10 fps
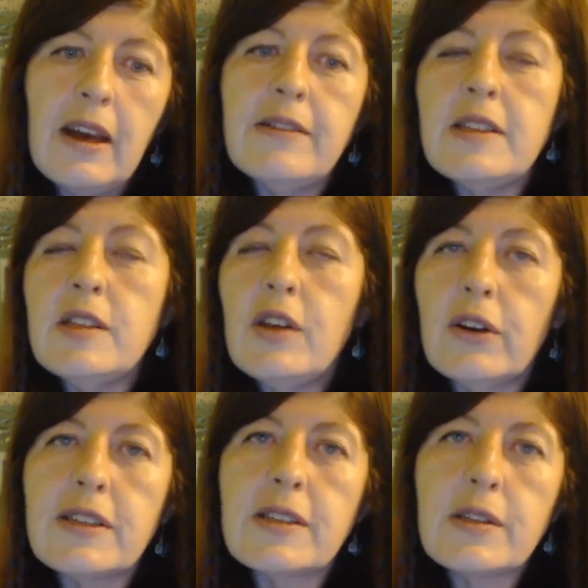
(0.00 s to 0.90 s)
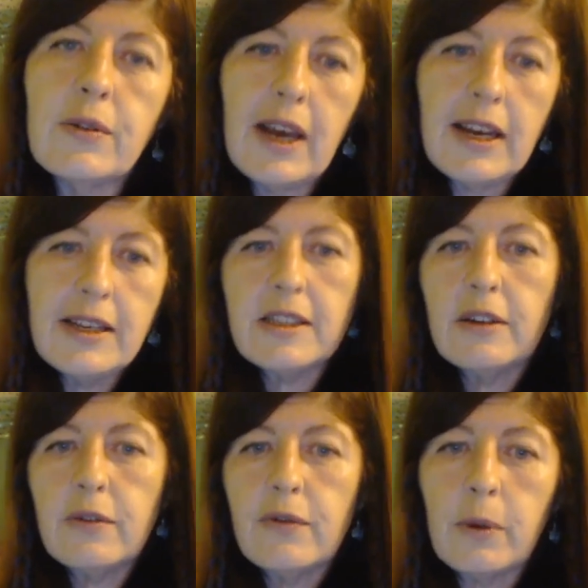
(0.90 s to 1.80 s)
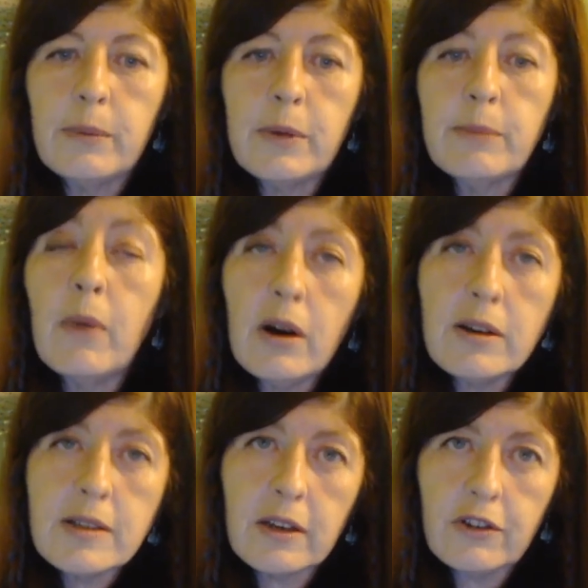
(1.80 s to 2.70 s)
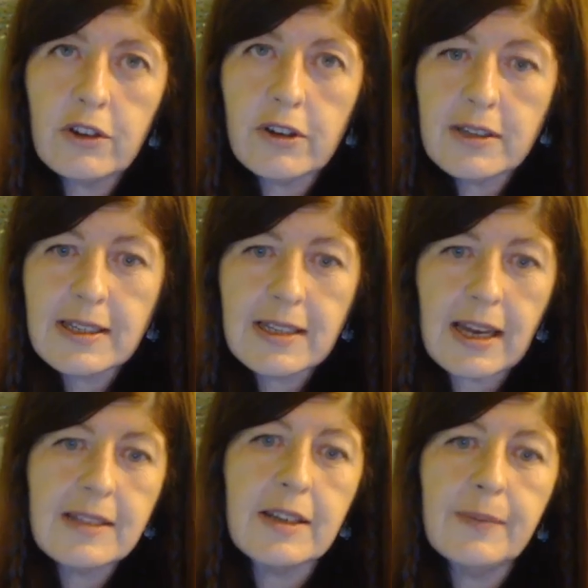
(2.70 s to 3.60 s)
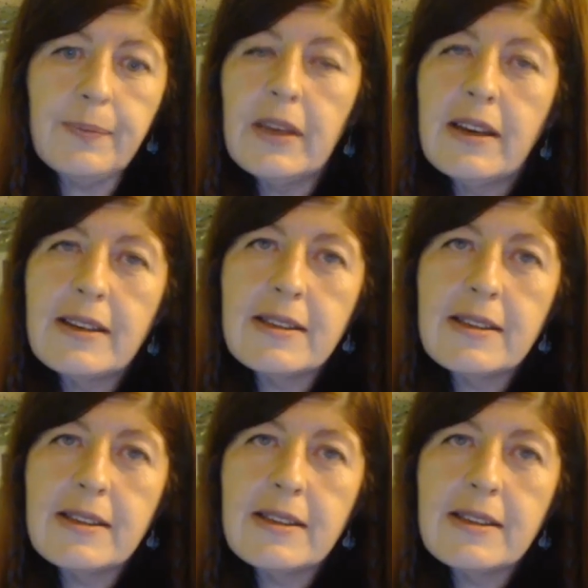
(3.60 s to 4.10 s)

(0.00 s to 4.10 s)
And this Yod is created from Mars conjunct Saturn,